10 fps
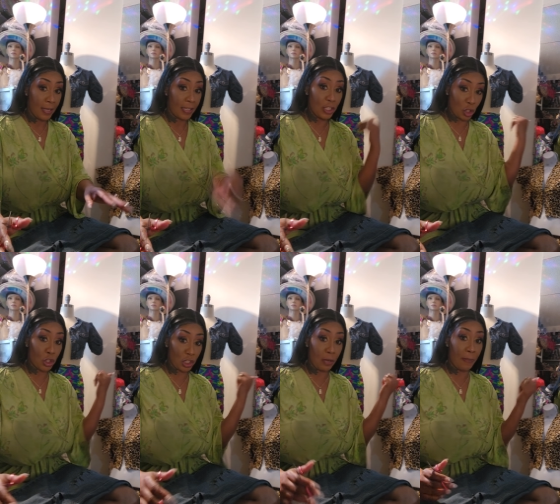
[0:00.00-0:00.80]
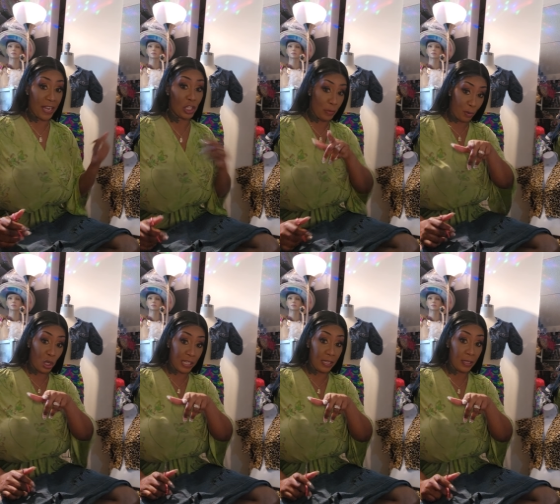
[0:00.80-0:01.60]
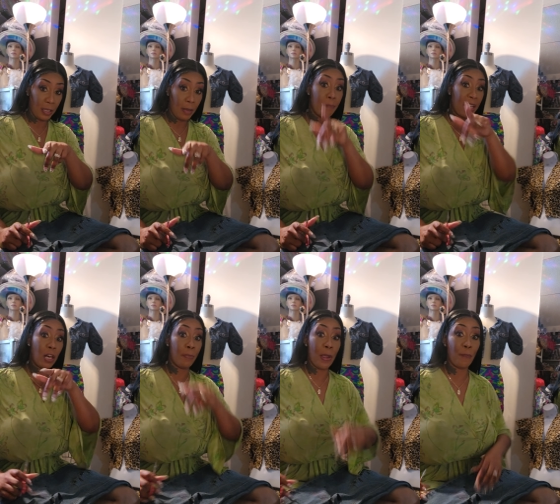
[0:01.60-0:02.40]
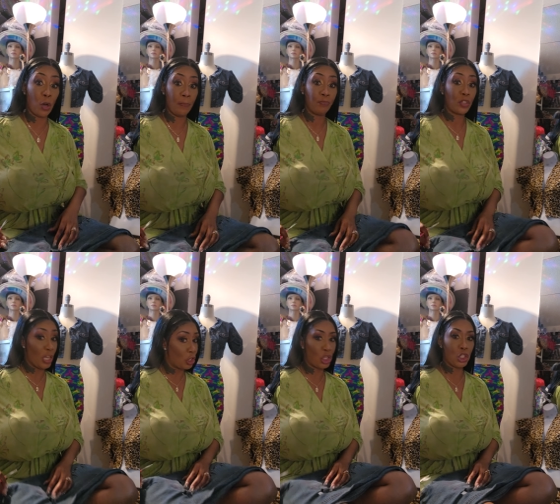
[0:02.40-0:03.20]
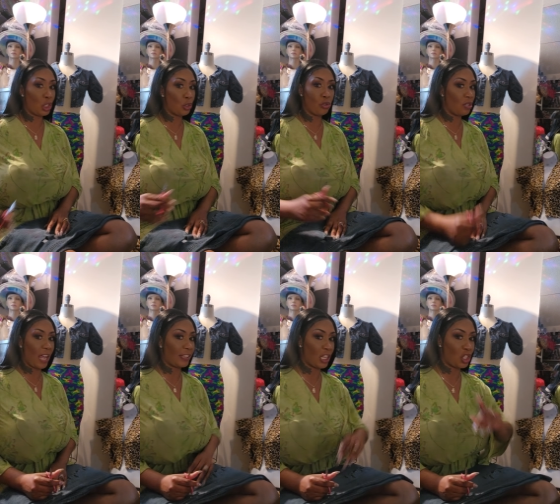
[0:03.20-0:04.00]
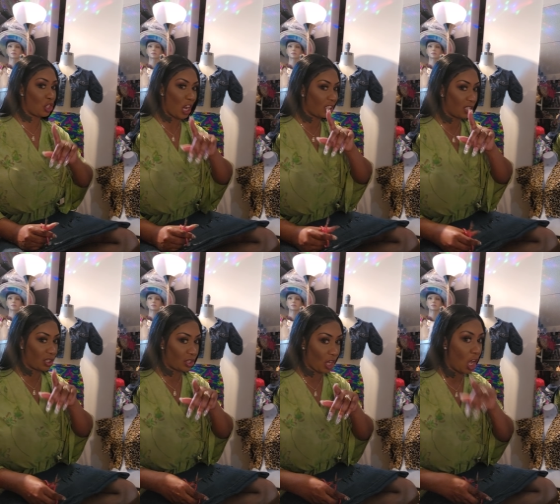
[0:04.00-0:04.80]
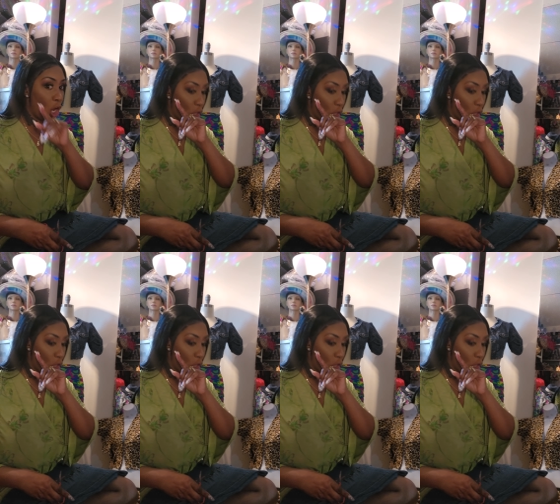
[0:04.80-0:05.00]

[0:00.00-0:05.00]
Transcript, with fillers: Get your sister paid. She broke it. Make her pay for it. Yeah, she shouldn't do you like that. She not a good sister.